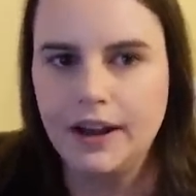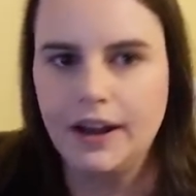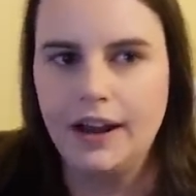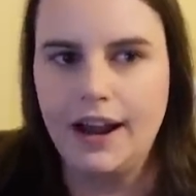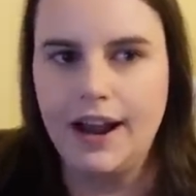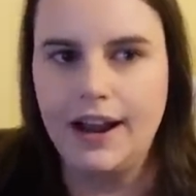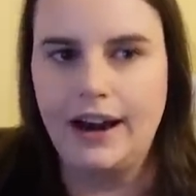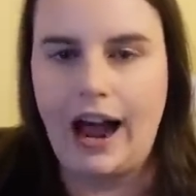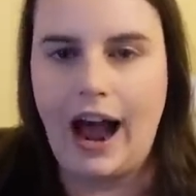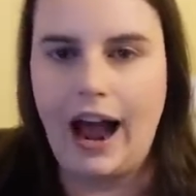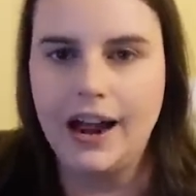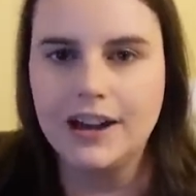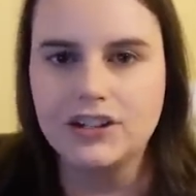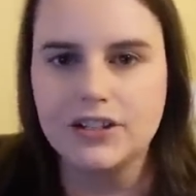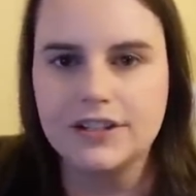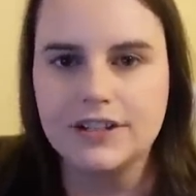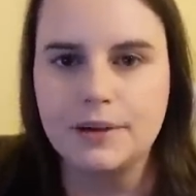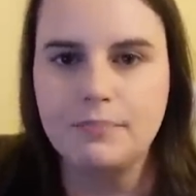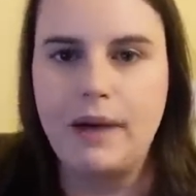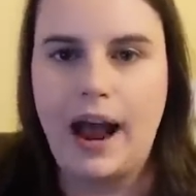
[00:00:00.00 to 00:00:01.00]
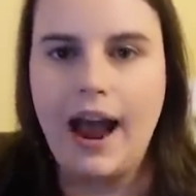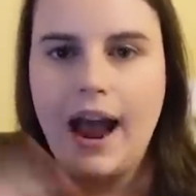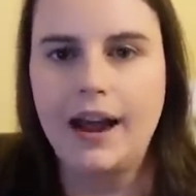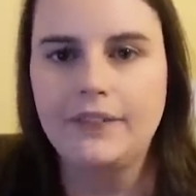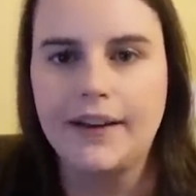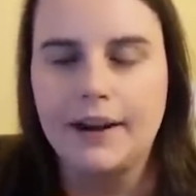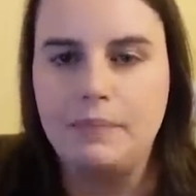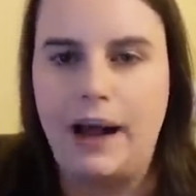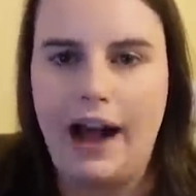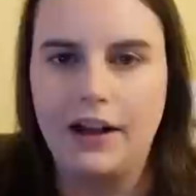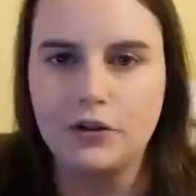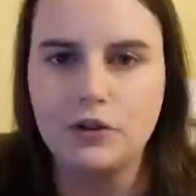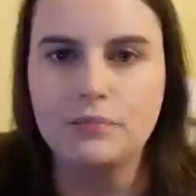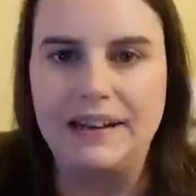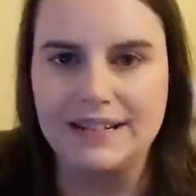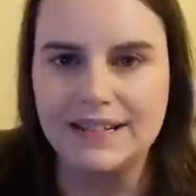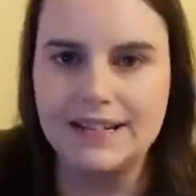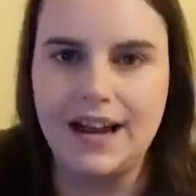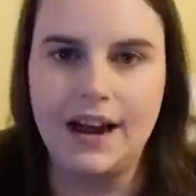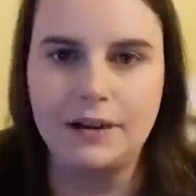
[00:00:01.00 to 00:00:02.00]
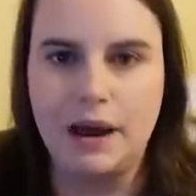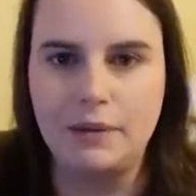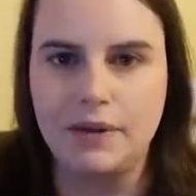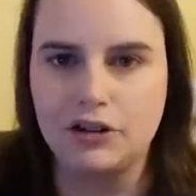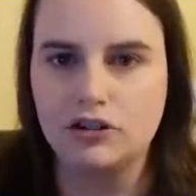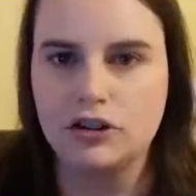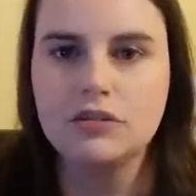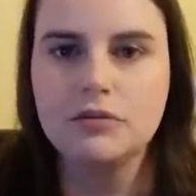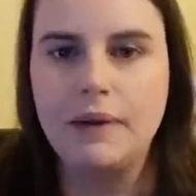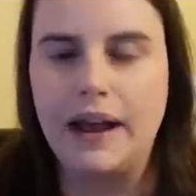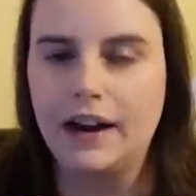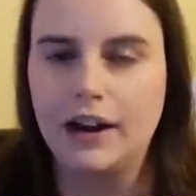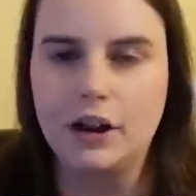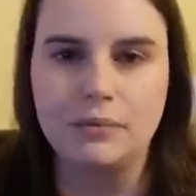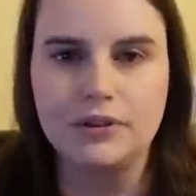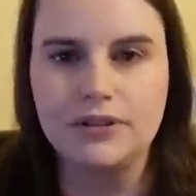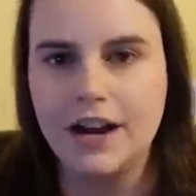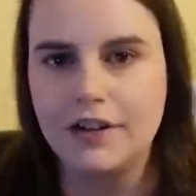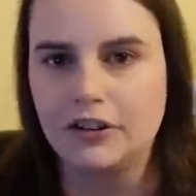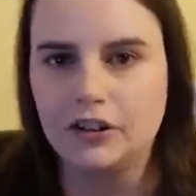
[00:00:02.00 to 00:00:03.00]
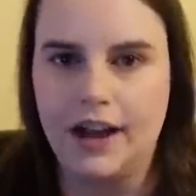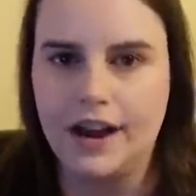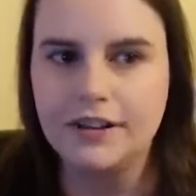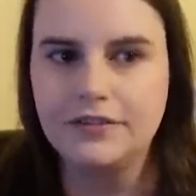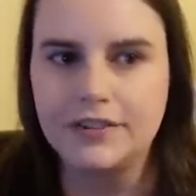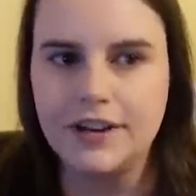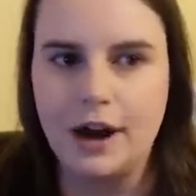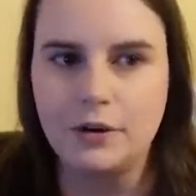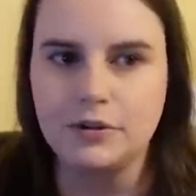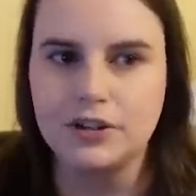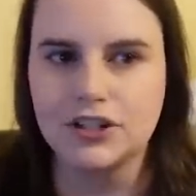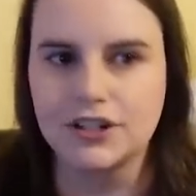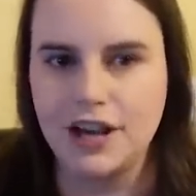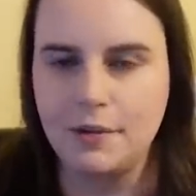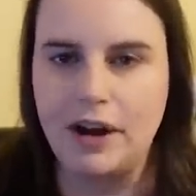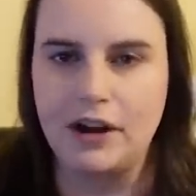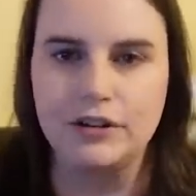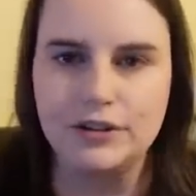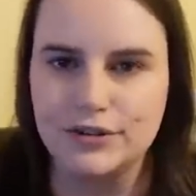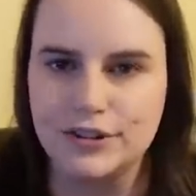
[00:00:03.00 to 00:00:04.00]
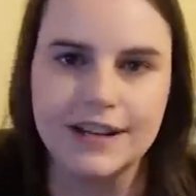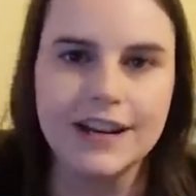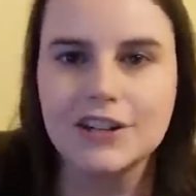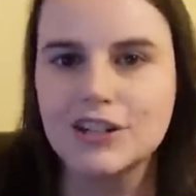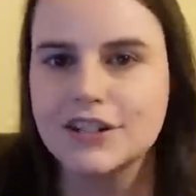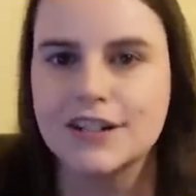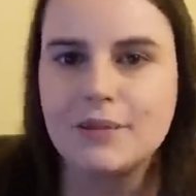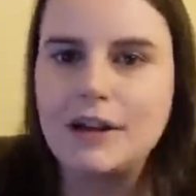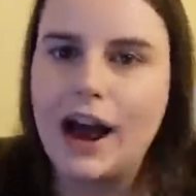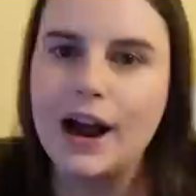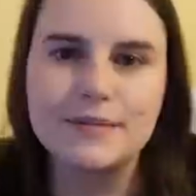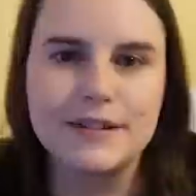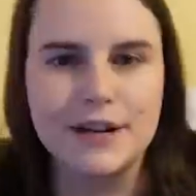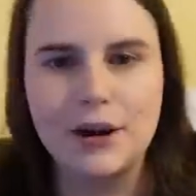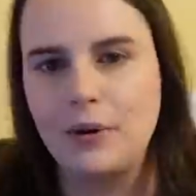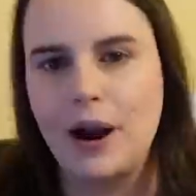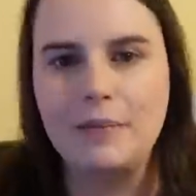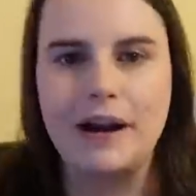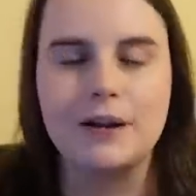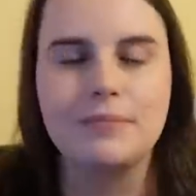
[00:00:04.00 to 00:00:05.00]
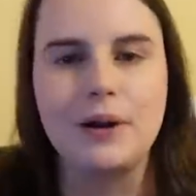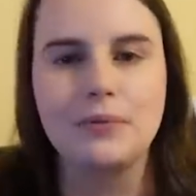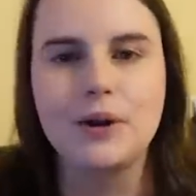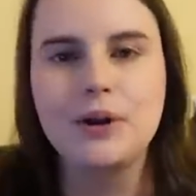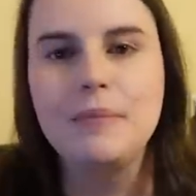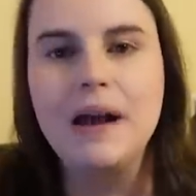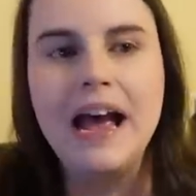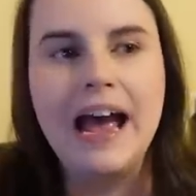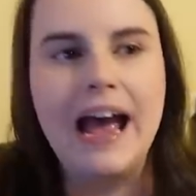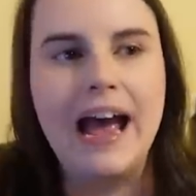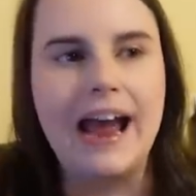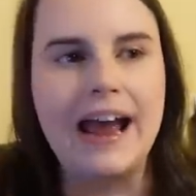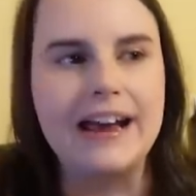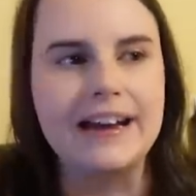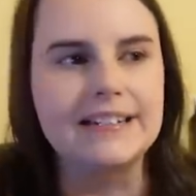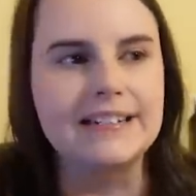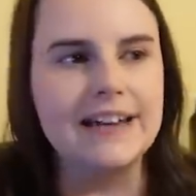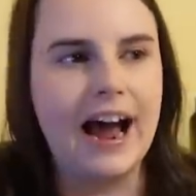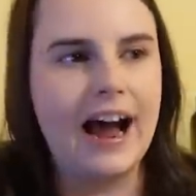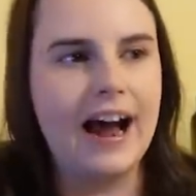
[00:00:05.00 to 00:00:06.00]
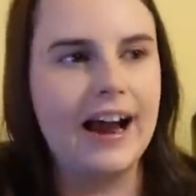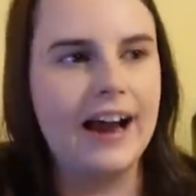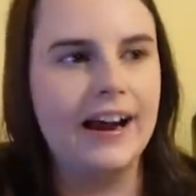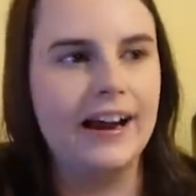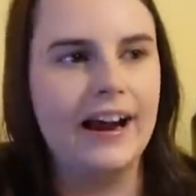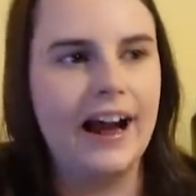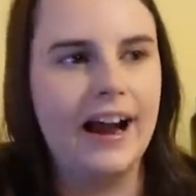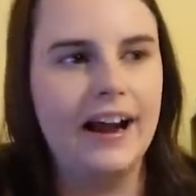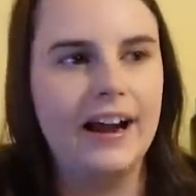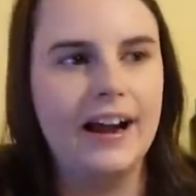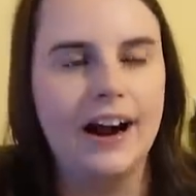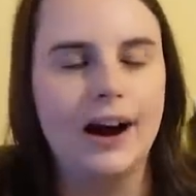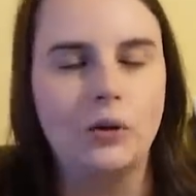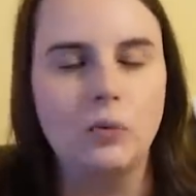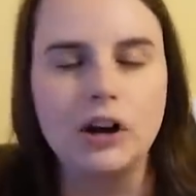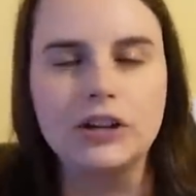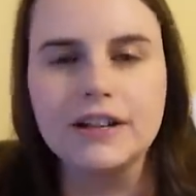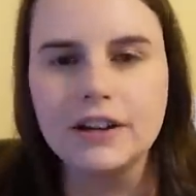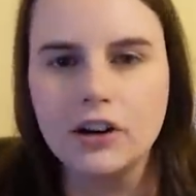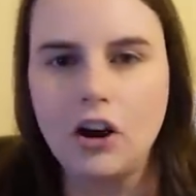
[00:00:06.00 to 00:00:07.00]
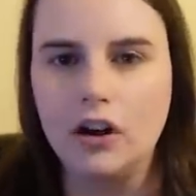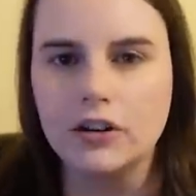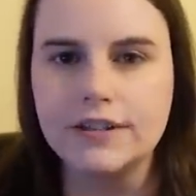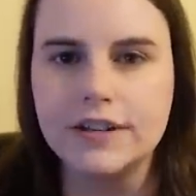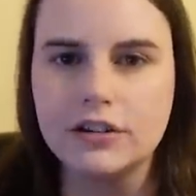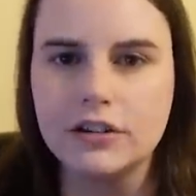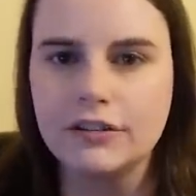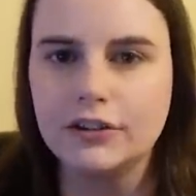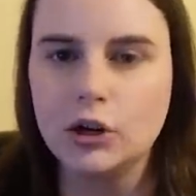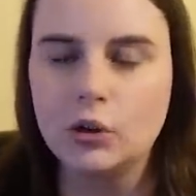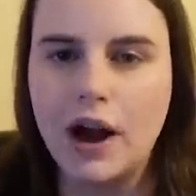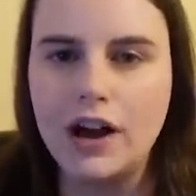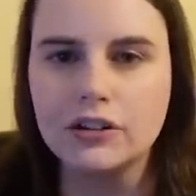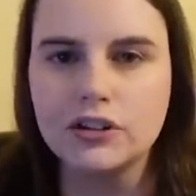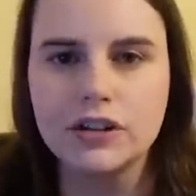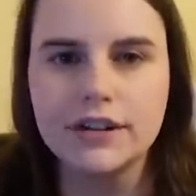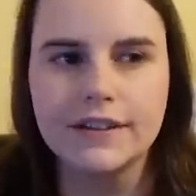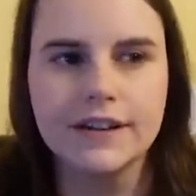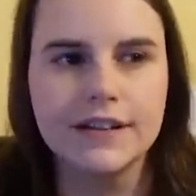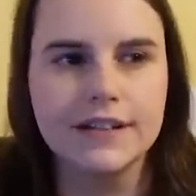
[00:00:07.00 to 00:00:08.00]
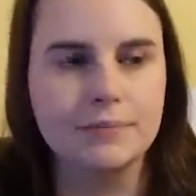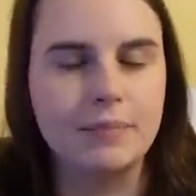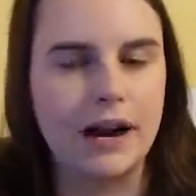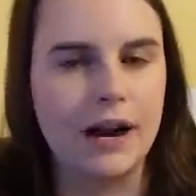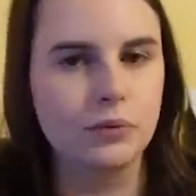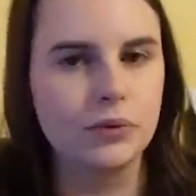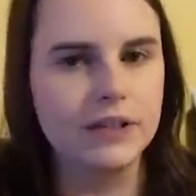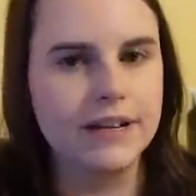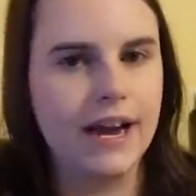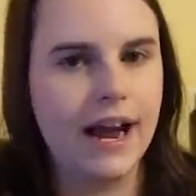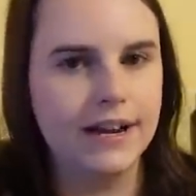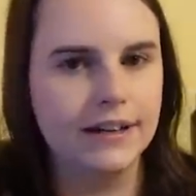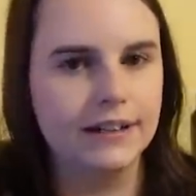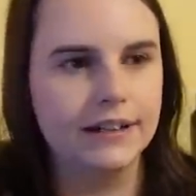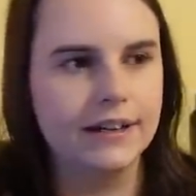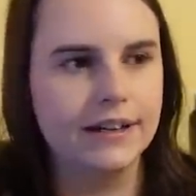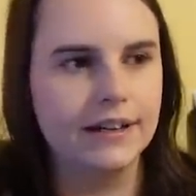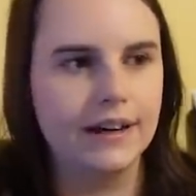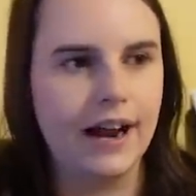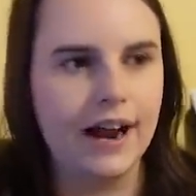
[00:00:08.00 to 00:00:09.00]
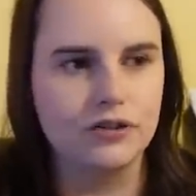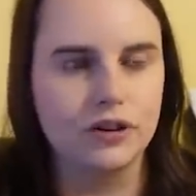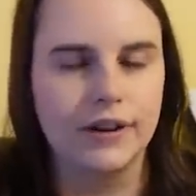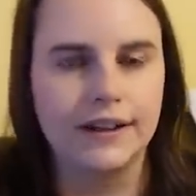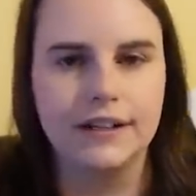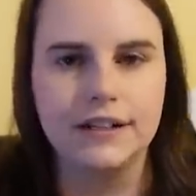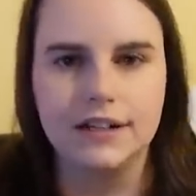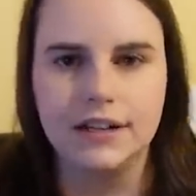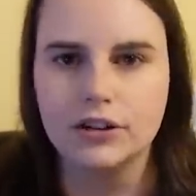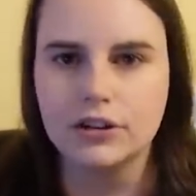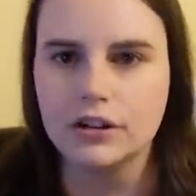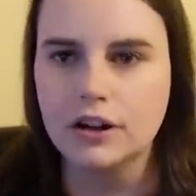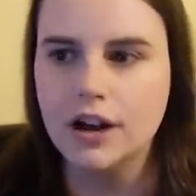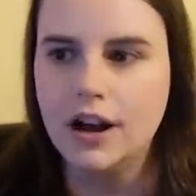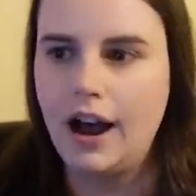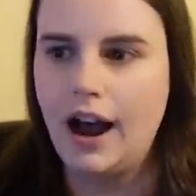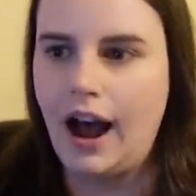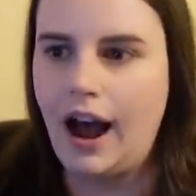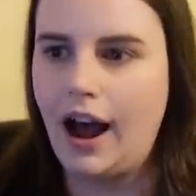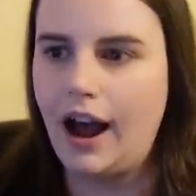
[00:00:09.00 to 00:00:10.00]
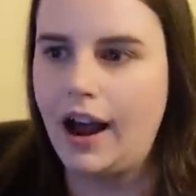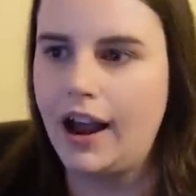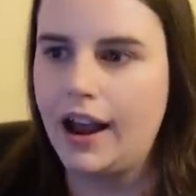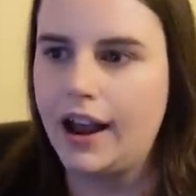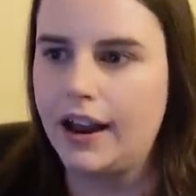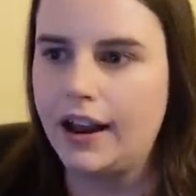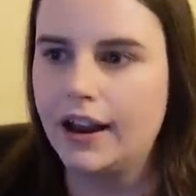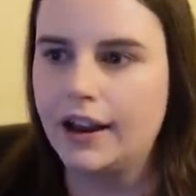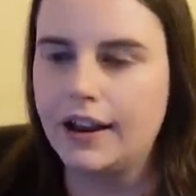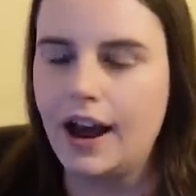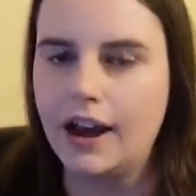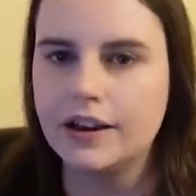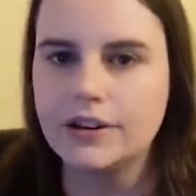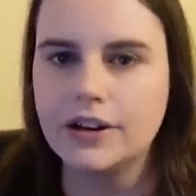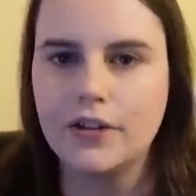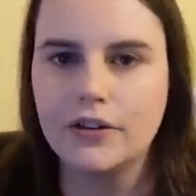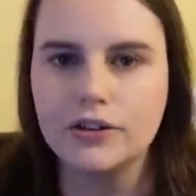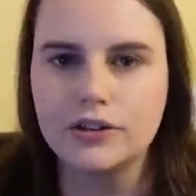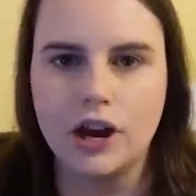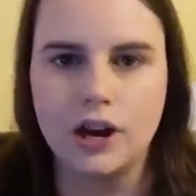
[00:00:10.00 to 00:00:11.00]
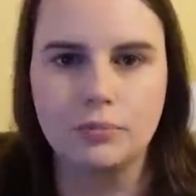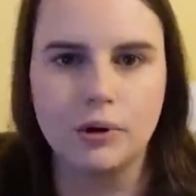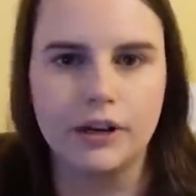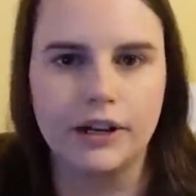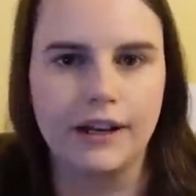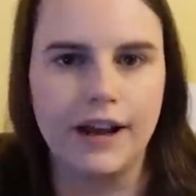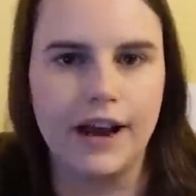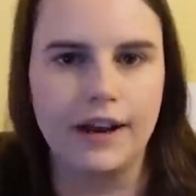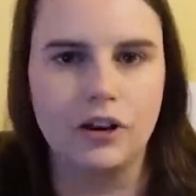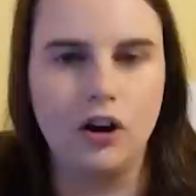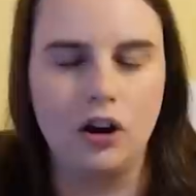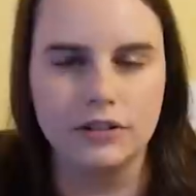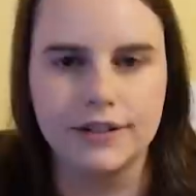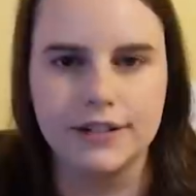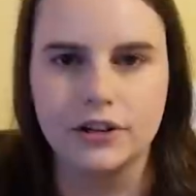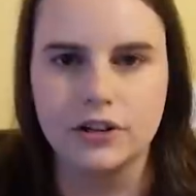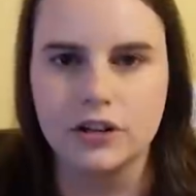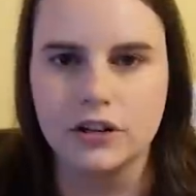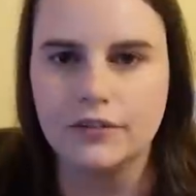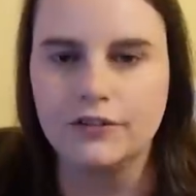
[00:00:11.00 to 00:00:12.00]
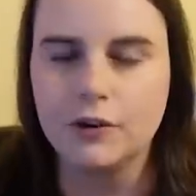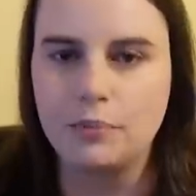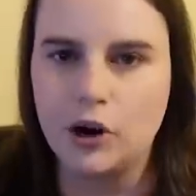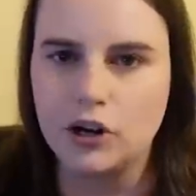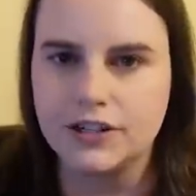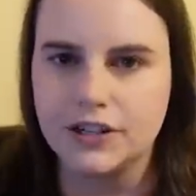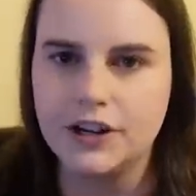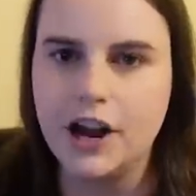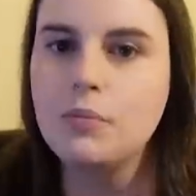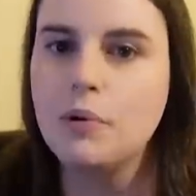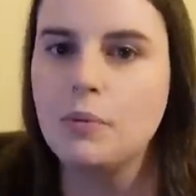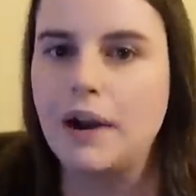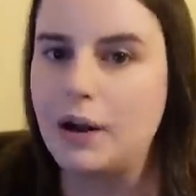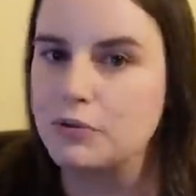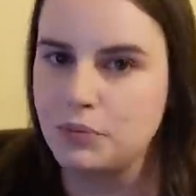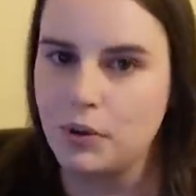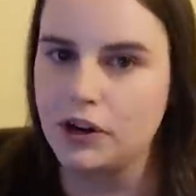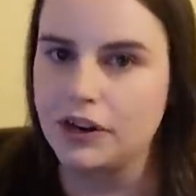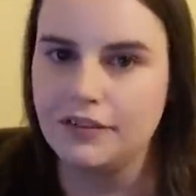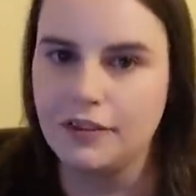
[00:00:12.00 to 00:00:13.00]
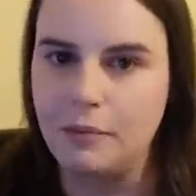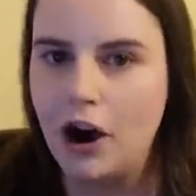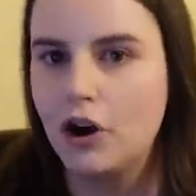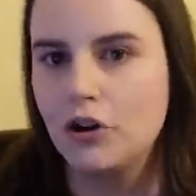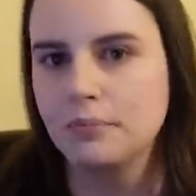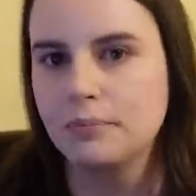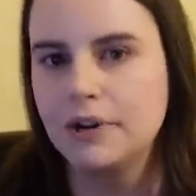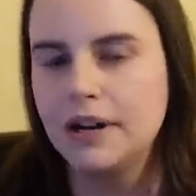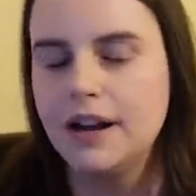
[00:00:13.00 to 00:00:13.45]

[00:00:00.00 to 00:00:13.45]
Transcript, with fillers: And I just, I had like a bathroom inside my bedroom and I almost never left. I would just come out and use the kitchen sometimes and go right back in my room. And I uh, worked in a call center for a while during this, but I really hated it. And after like a year, I got another job working at a call center for Barnes & Noble, but I was working from home.